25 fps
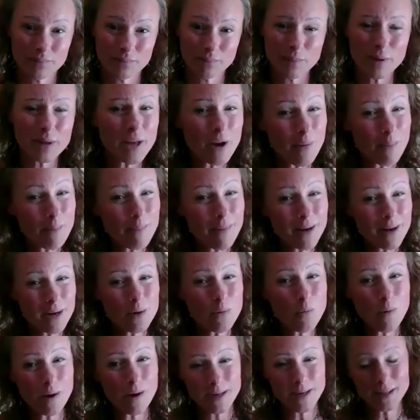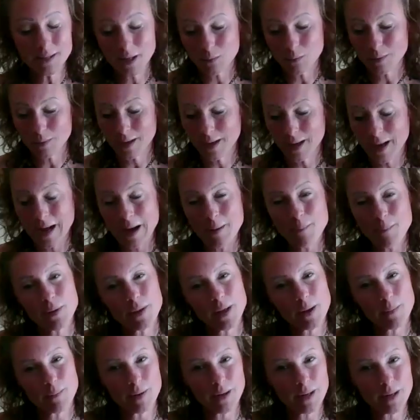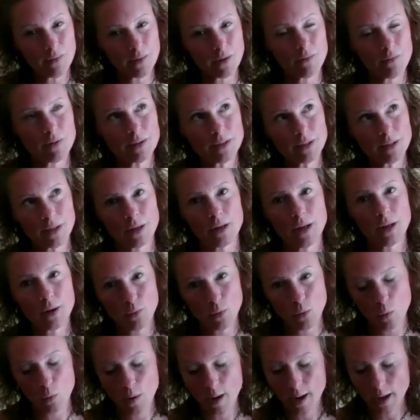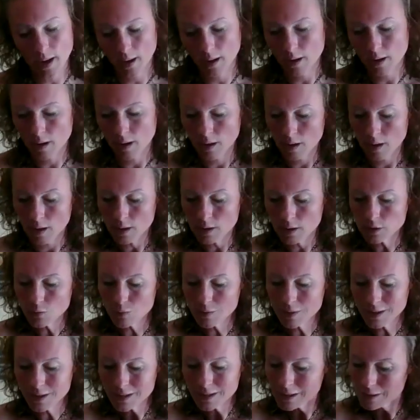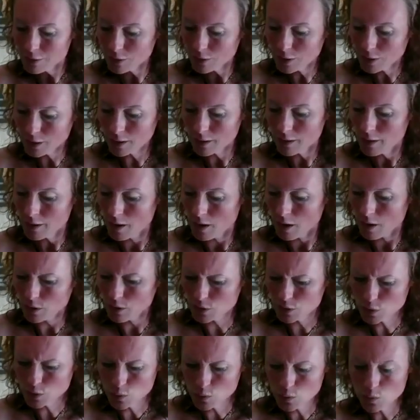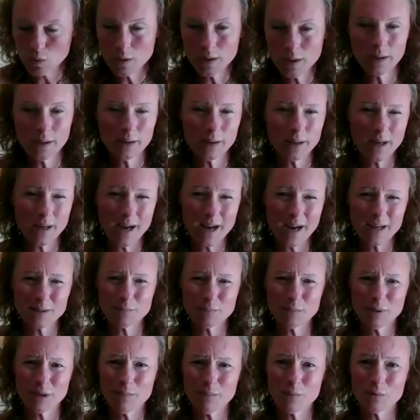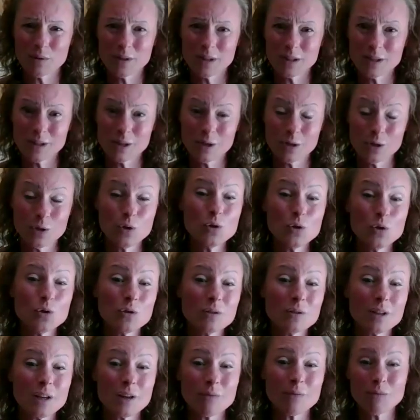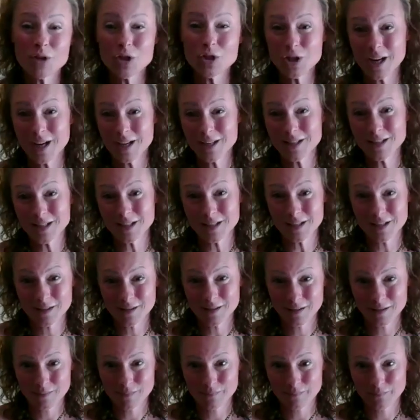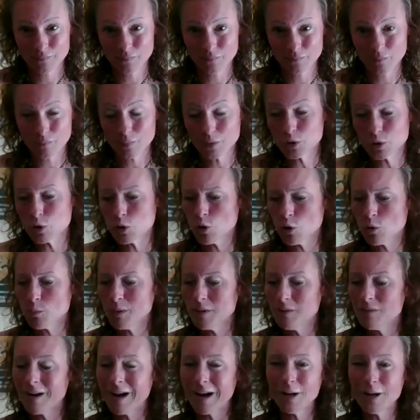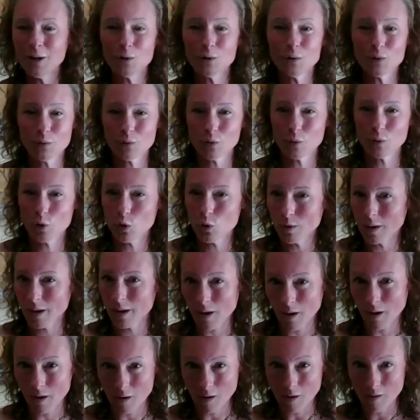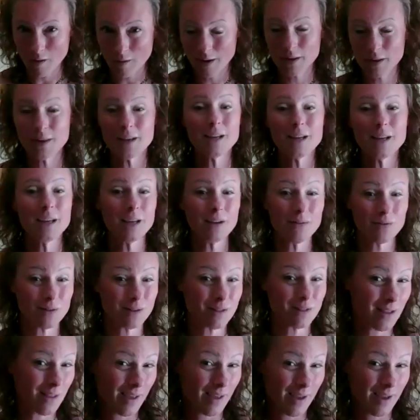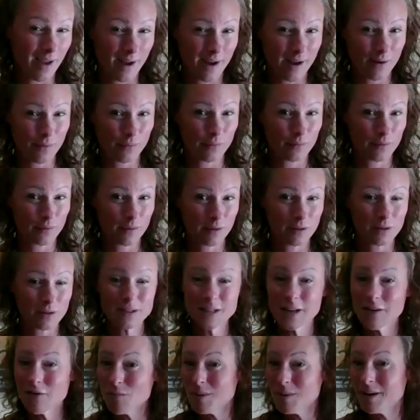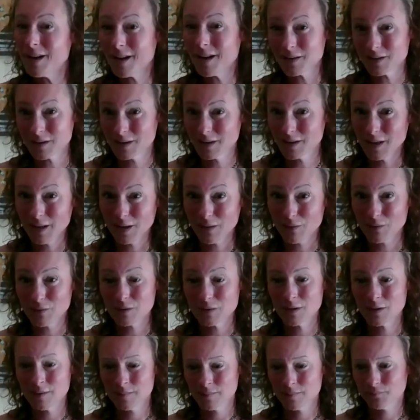But there are many ways that we can, but they believe there isn't another way. So we need to look at a schooling that has people disillusioned and rejected, but do not be valued for who they are and the gifts that they have. Because everybody has a gift.